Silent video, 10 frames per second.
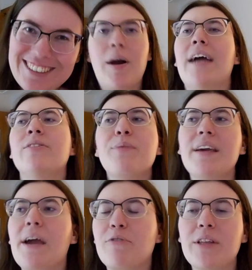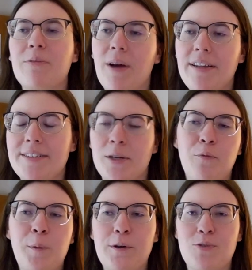But I don't think I've really read a ton
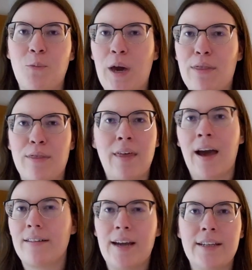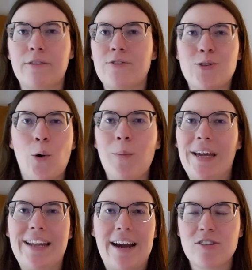of books with that kind of
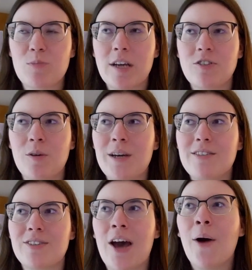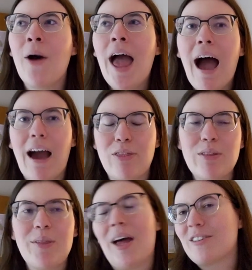soulmate aspect to it, so I
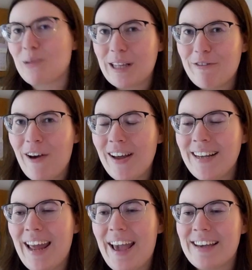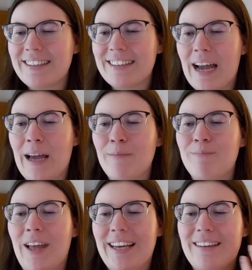think that that's really fun, and
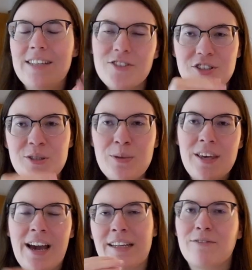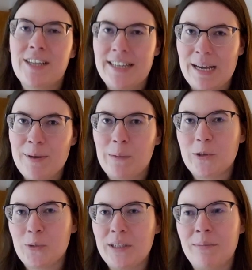I'm like into the kind of dynamic
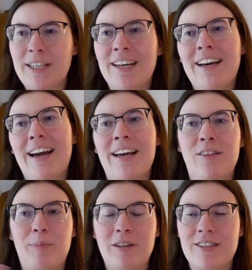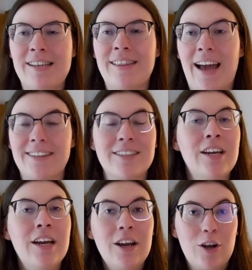between Mina and the person that
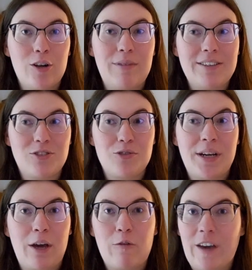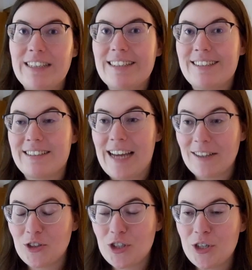her red string of fate is
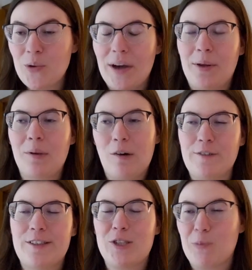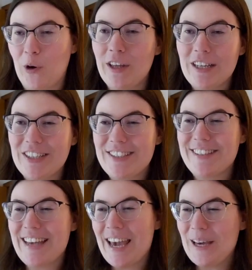attached to. I don't know if it's a spoiler to
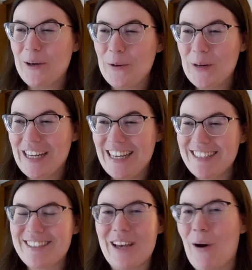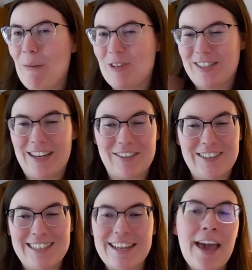say who it is, so I'm just not
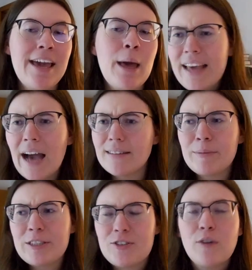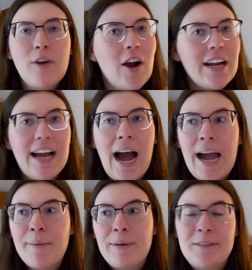going to say. Yeah, I mean, so far
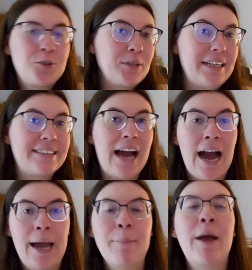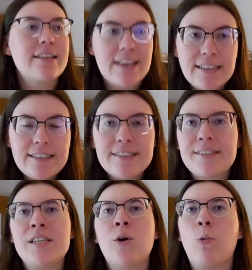I'm intrigued. I'm excited to
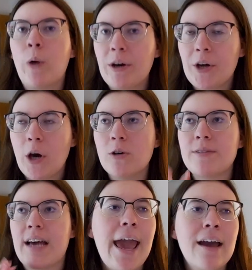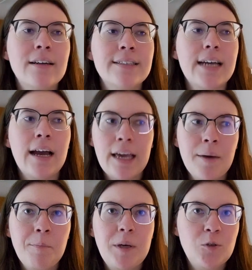see where it goes, and I
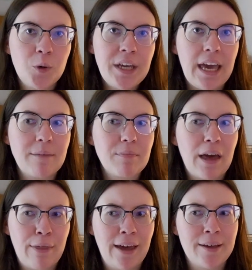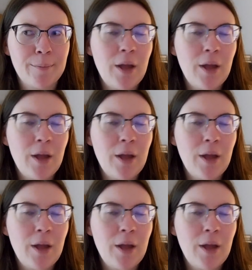am enjoying it, I think.